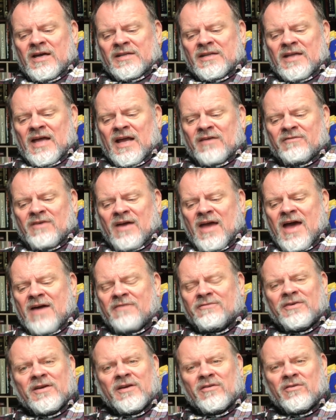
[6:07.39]
that of
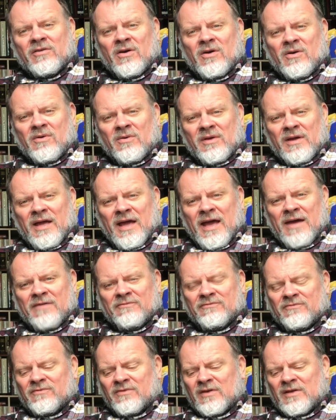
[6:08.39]
half hero,
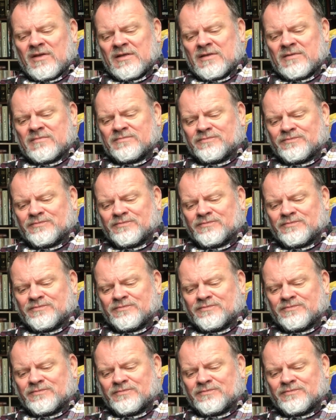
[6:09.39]
half villain.